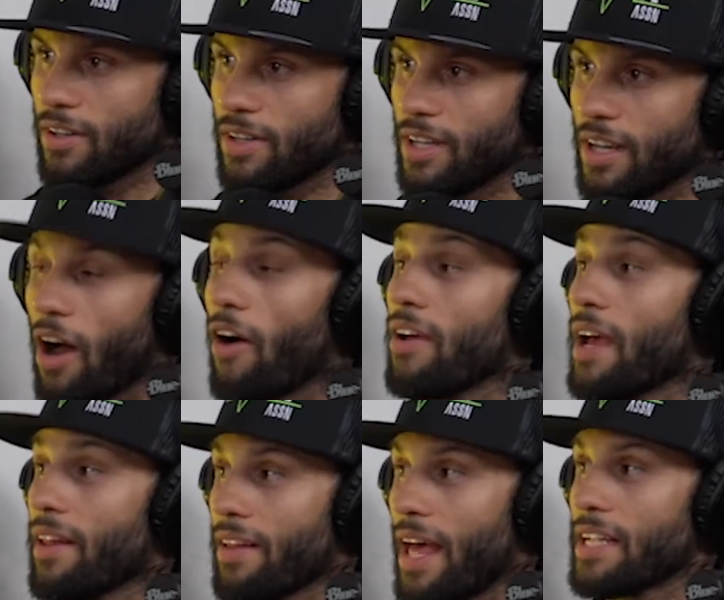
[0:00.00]
it RDA? Yeah. Oh
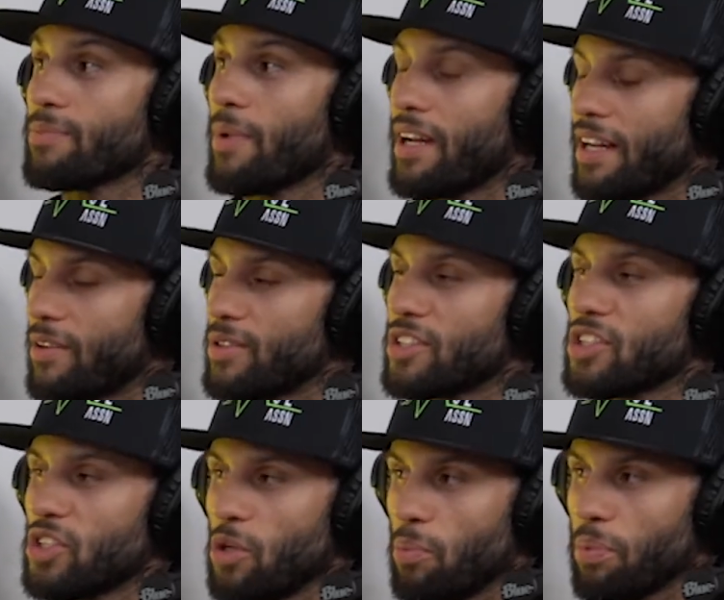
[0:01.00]
yeah, last minute. And it
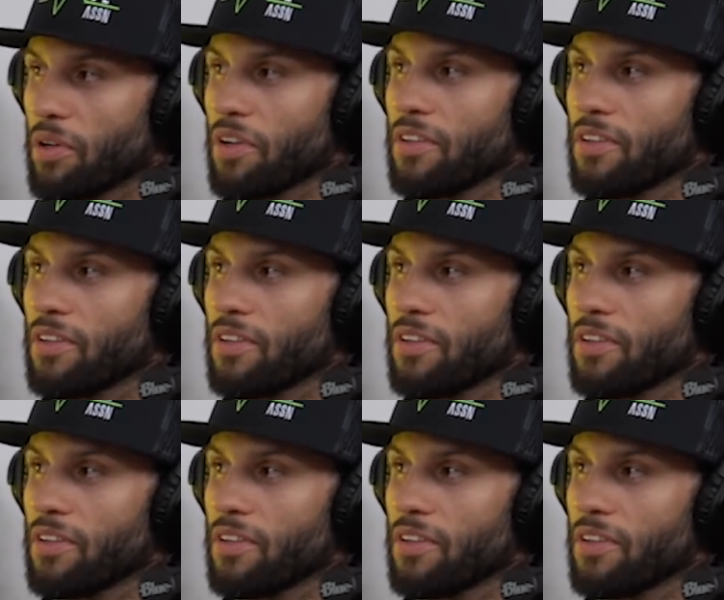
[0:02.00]
was super